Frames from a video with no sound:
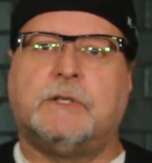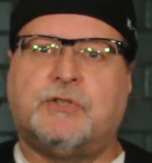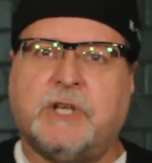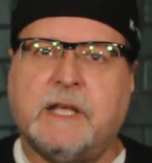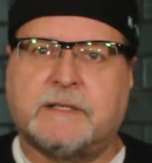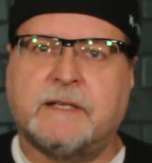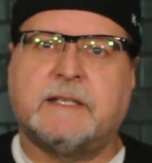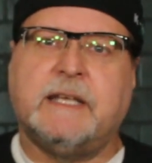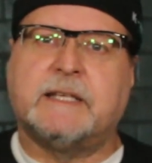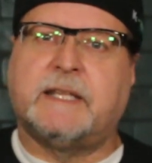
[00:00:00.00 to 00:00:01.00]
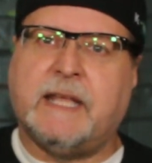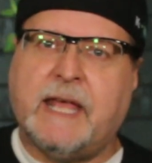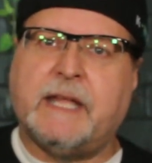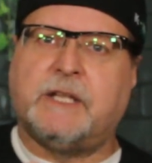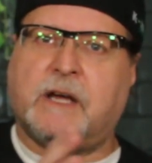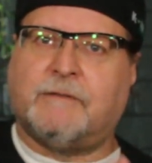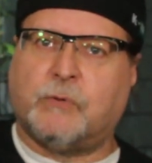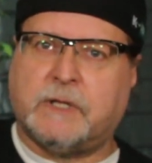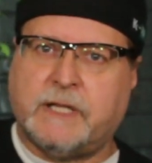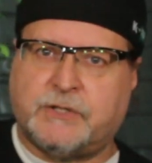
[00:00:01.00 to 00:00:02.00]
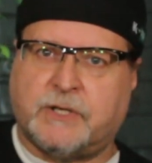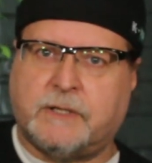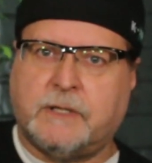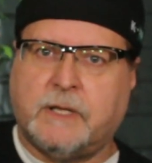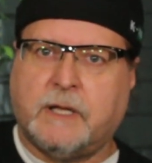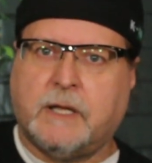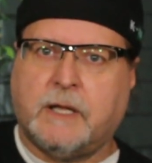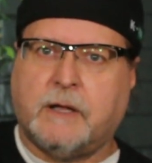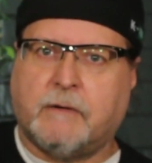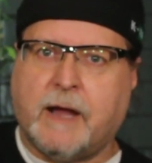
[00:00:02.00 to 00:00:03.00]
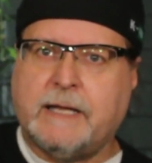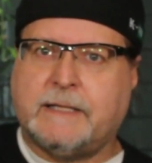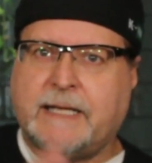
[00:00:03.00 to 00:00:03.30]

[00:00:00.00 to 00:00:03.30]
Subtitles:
Jesus is the end of religion, right?